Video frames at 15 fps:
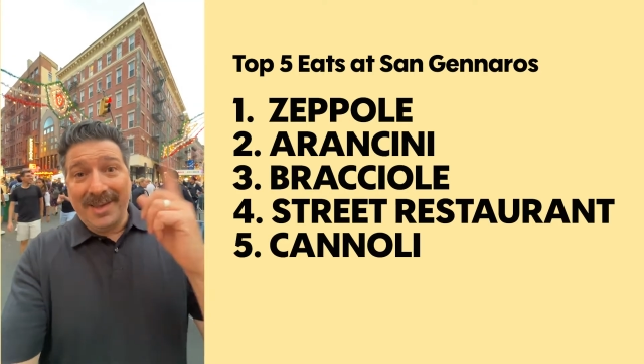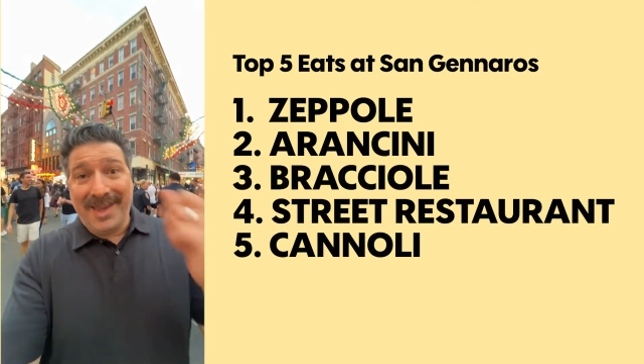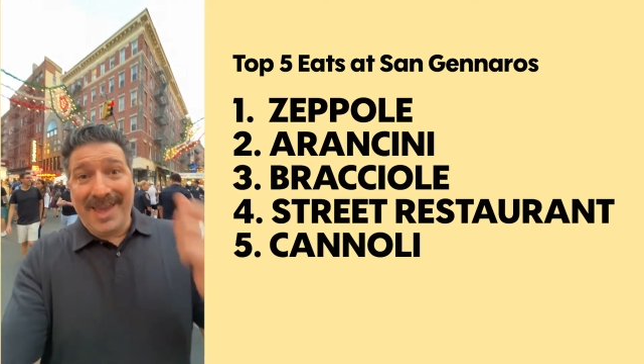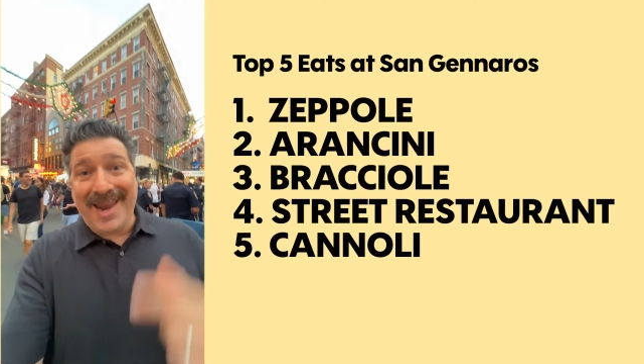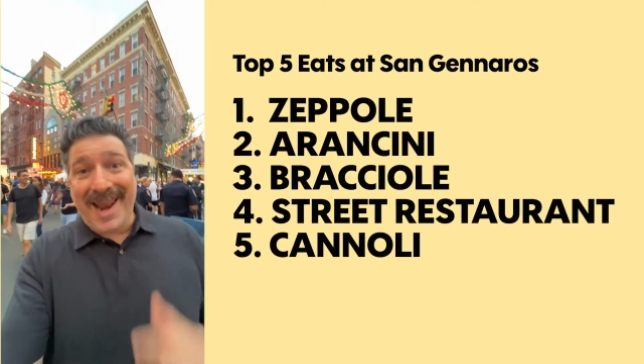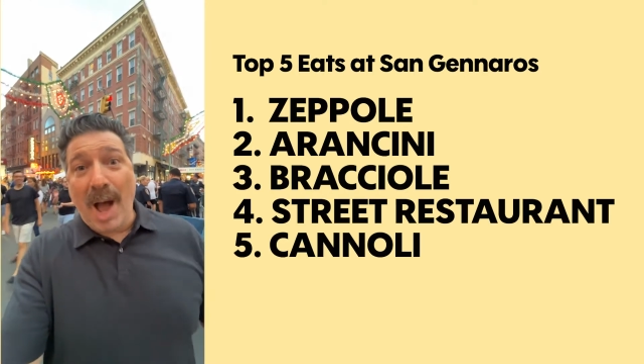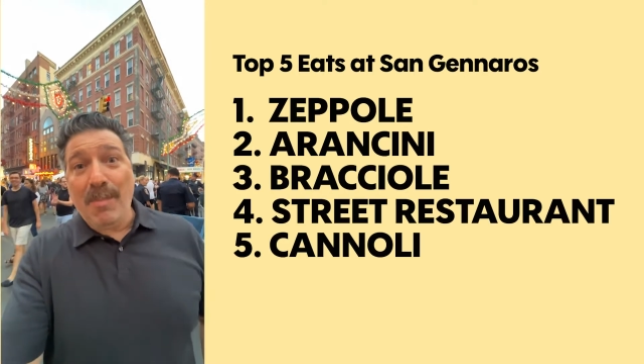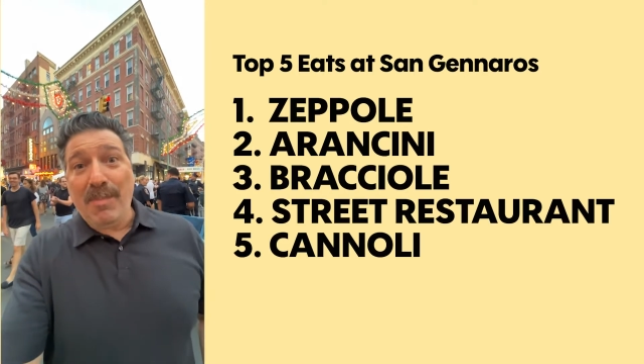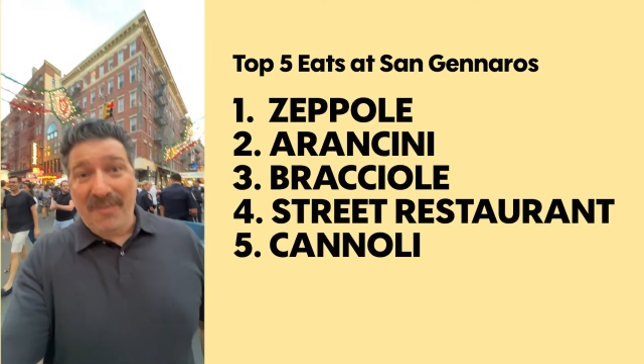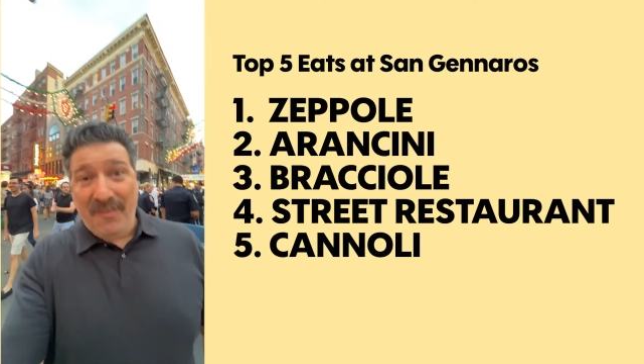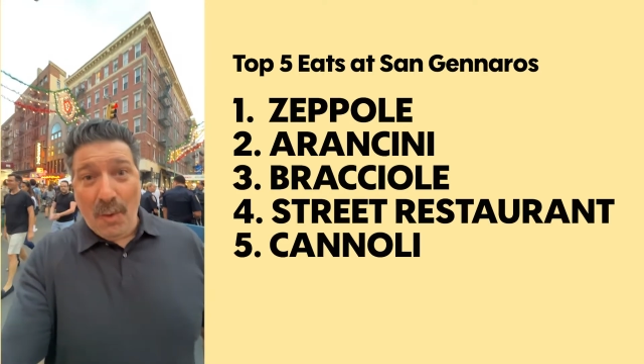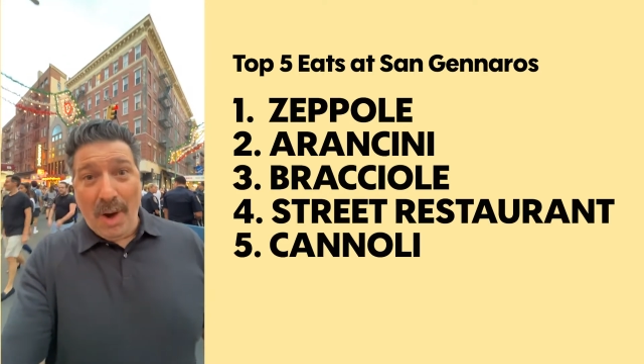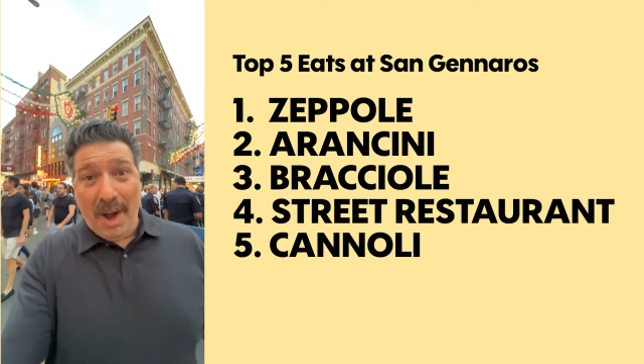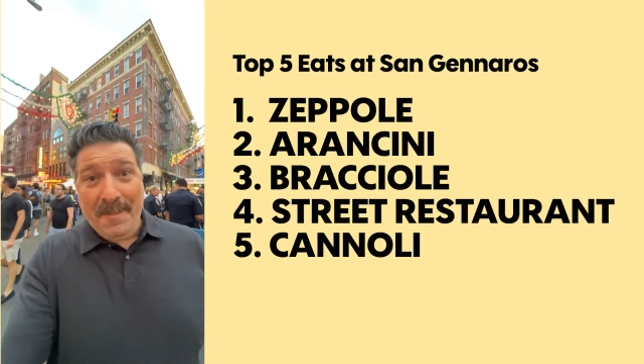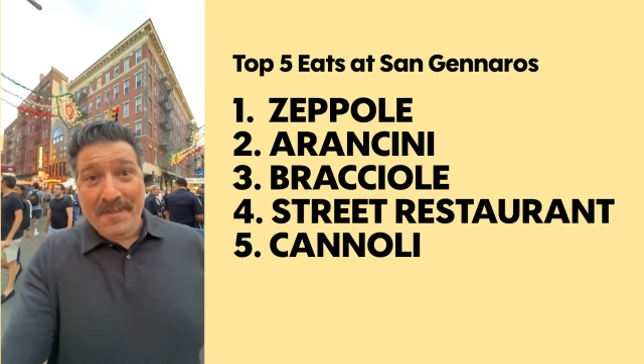Get out
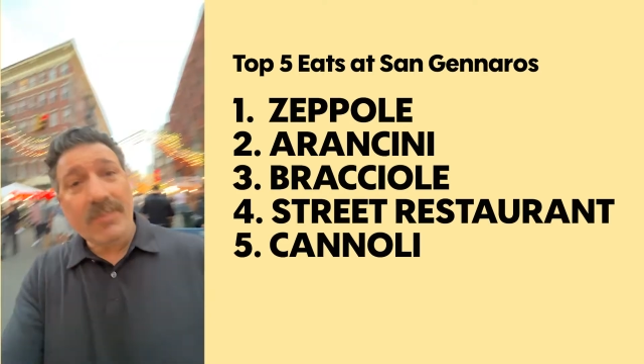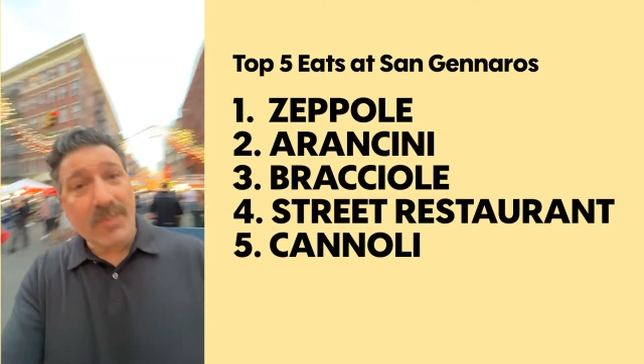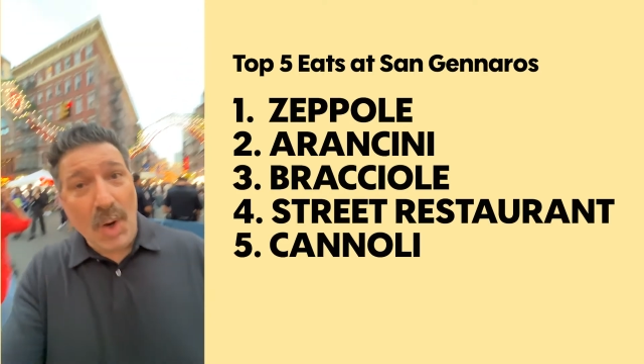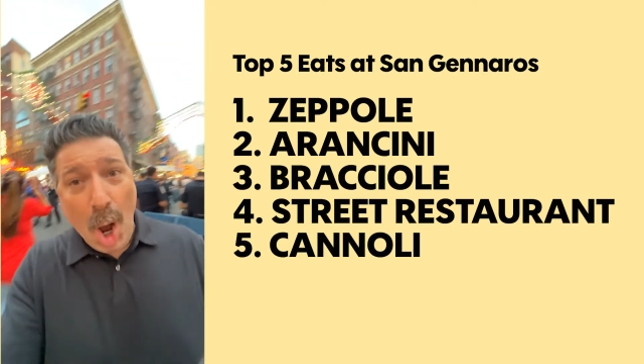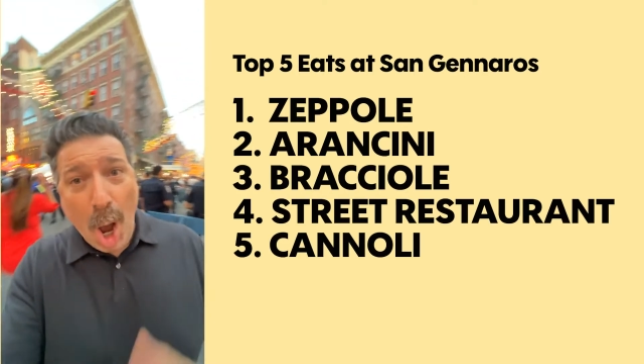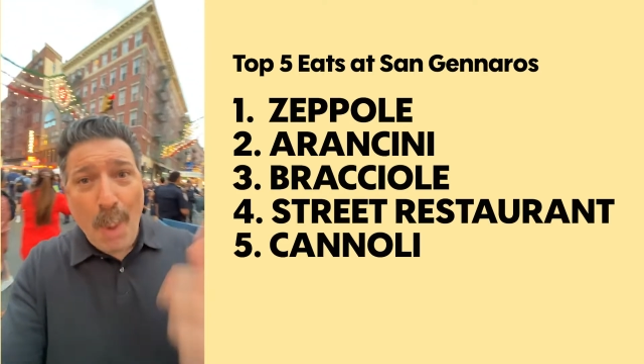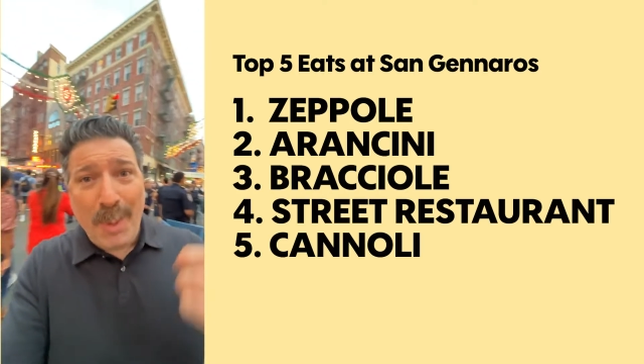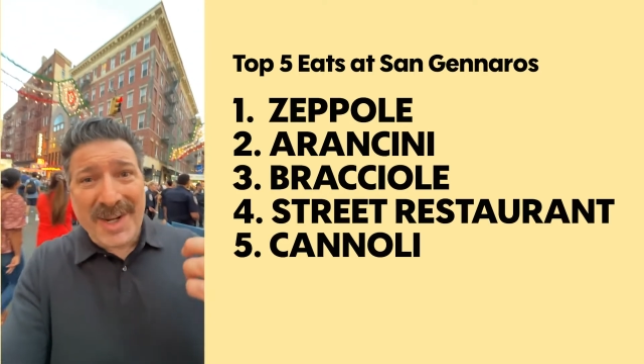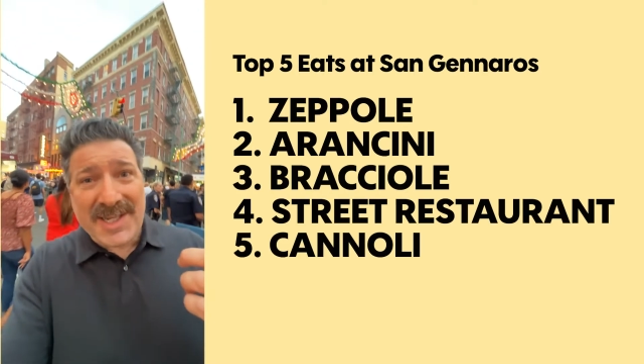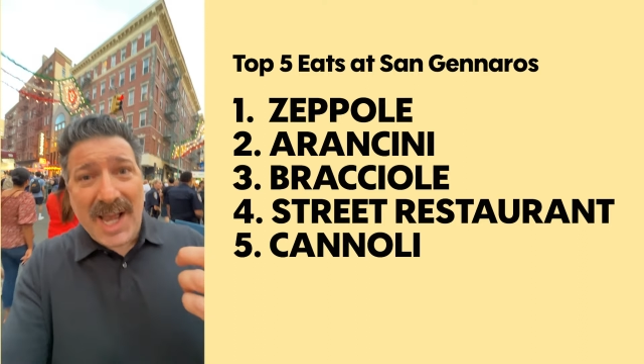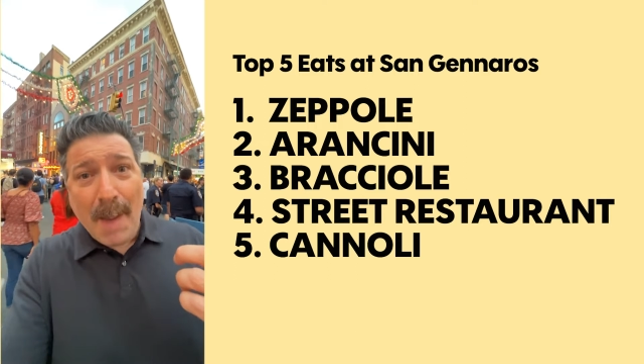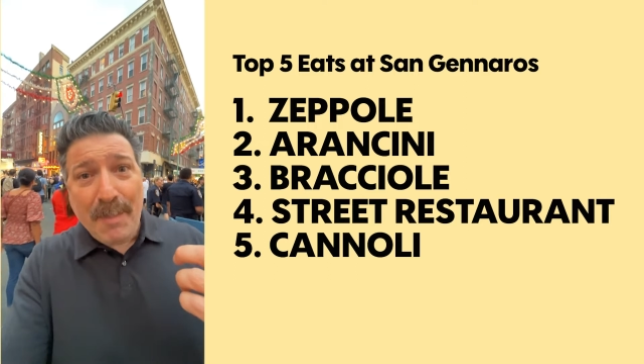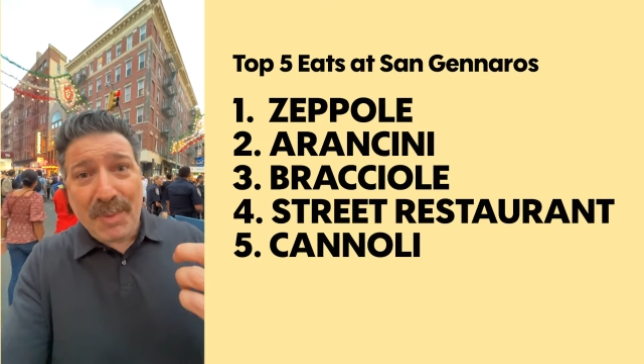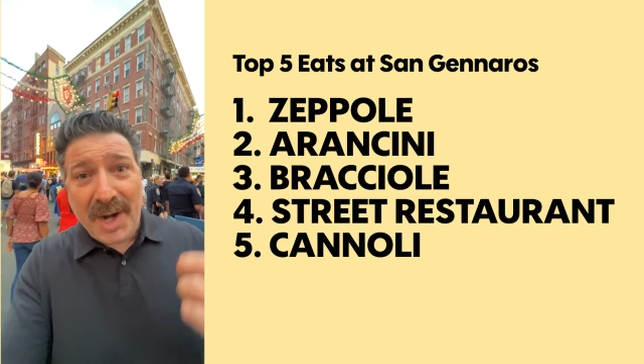before. Oh, and it's opera